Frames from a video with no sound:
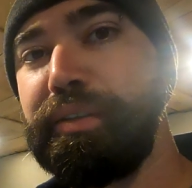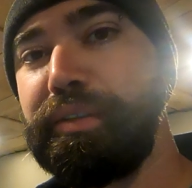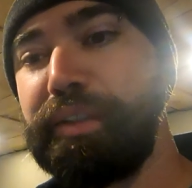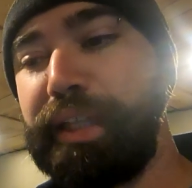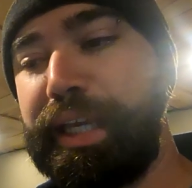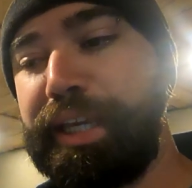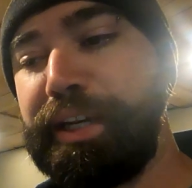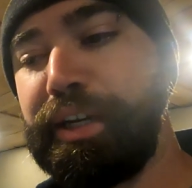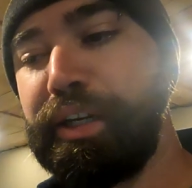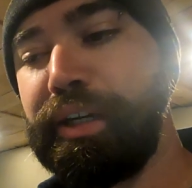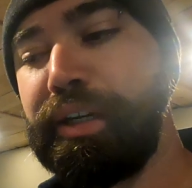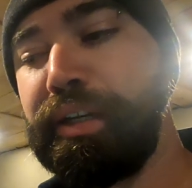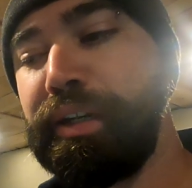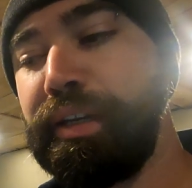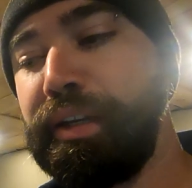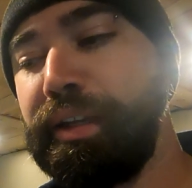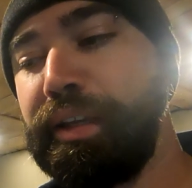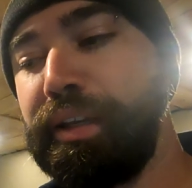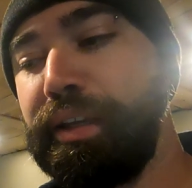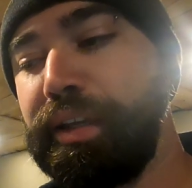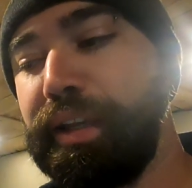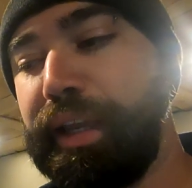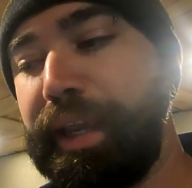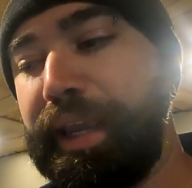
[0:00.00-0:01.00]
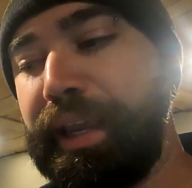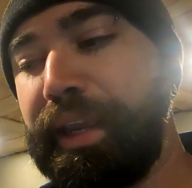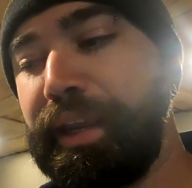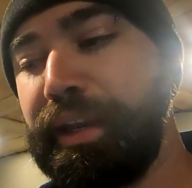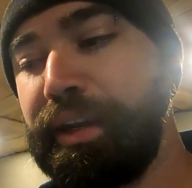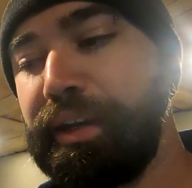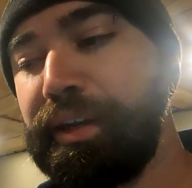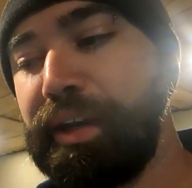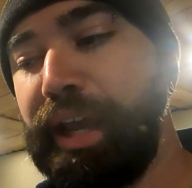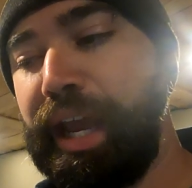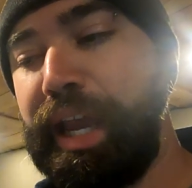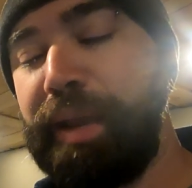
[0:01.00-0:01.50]
later
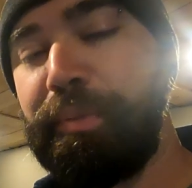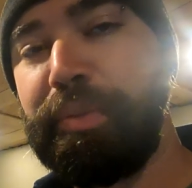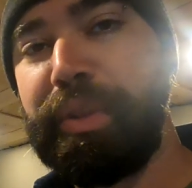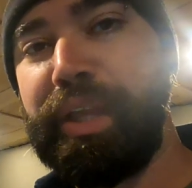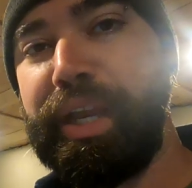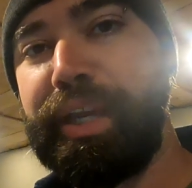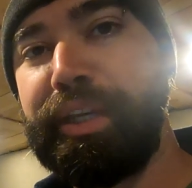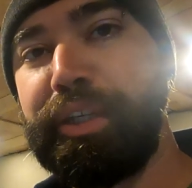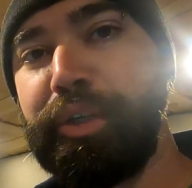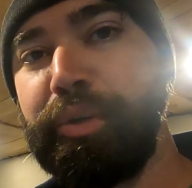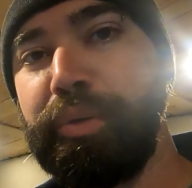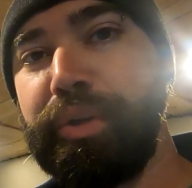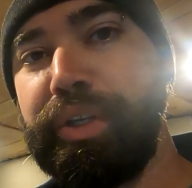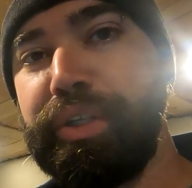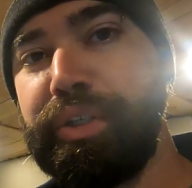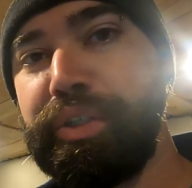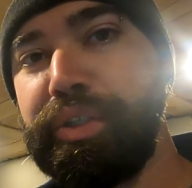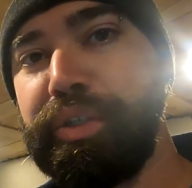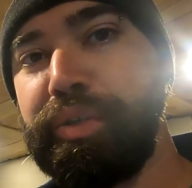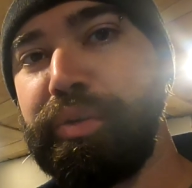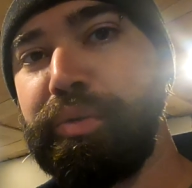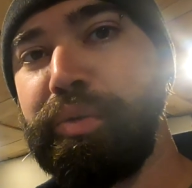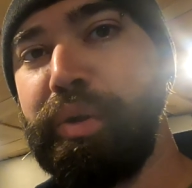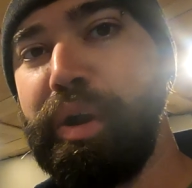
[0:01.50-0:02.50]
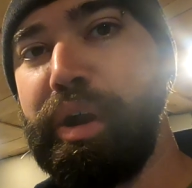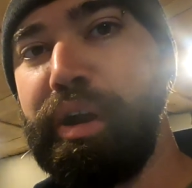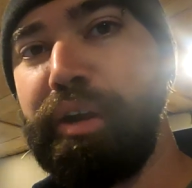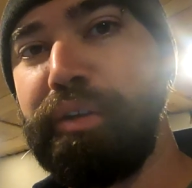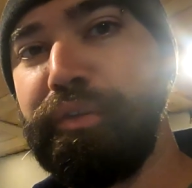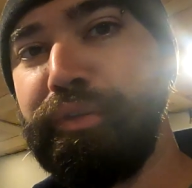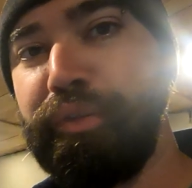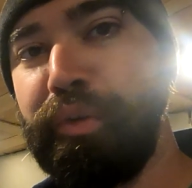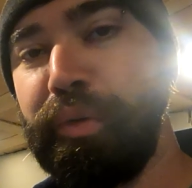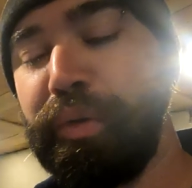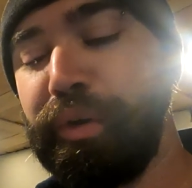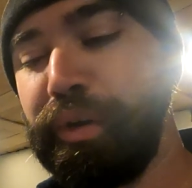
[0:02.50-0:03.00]
and I applied grease to
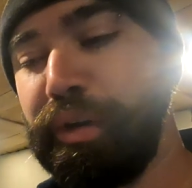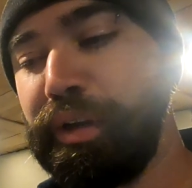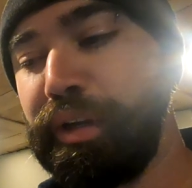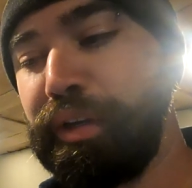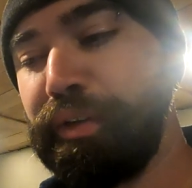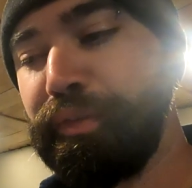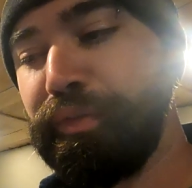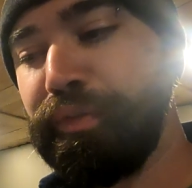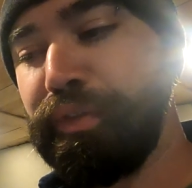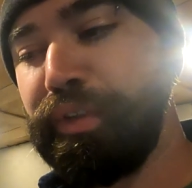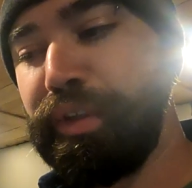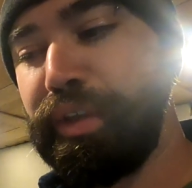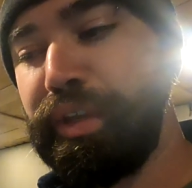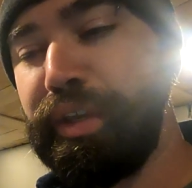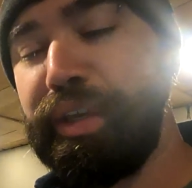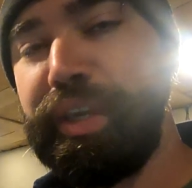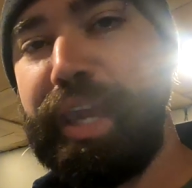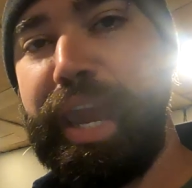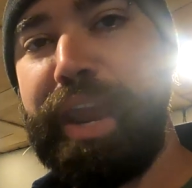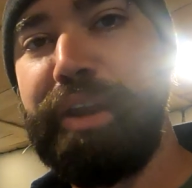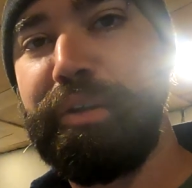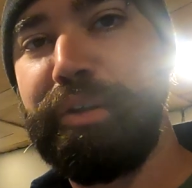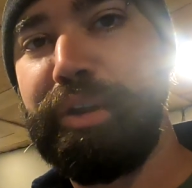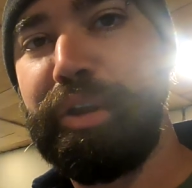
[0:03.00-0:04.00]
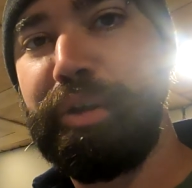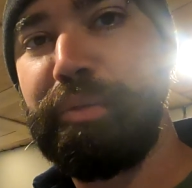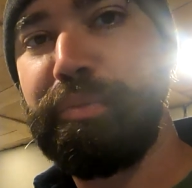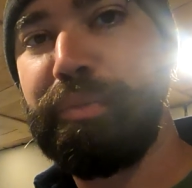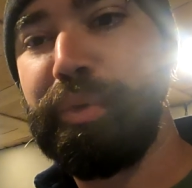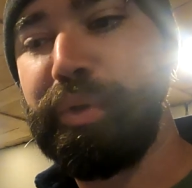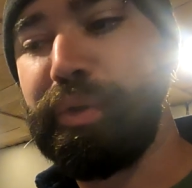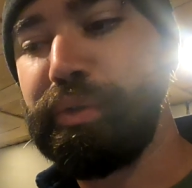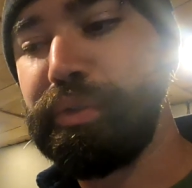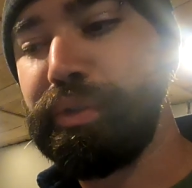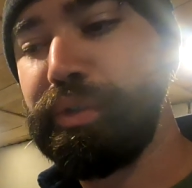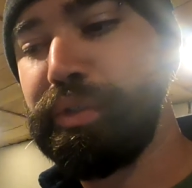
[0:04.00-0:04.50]
all four of the carrier
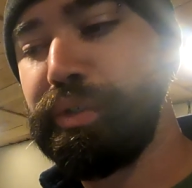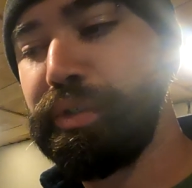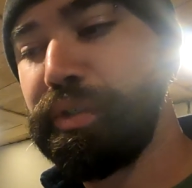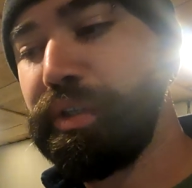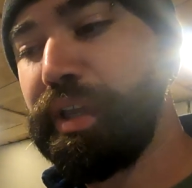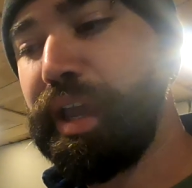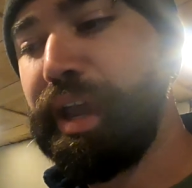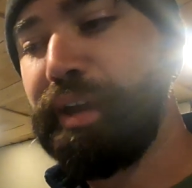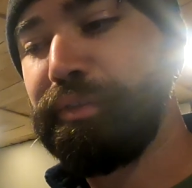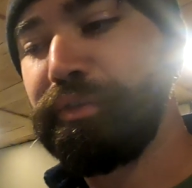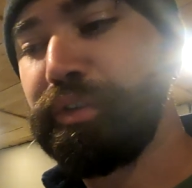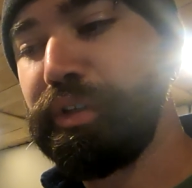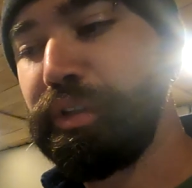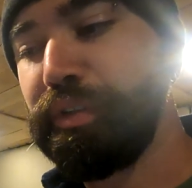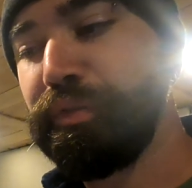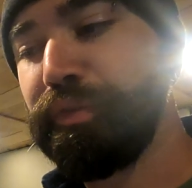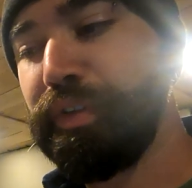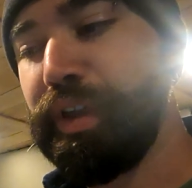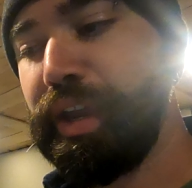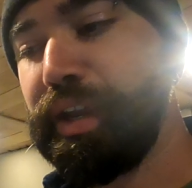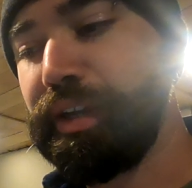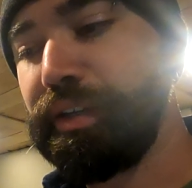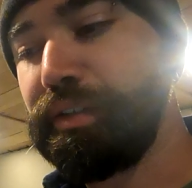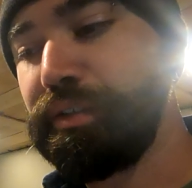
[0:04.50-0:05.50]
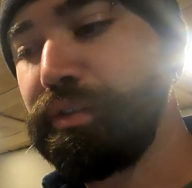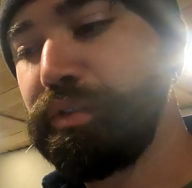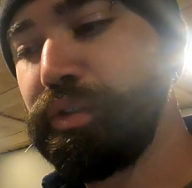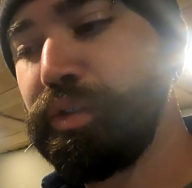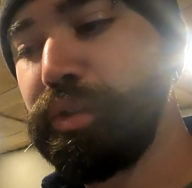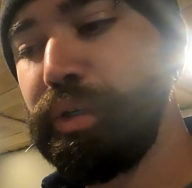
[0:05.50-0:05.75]
bolts after the fact.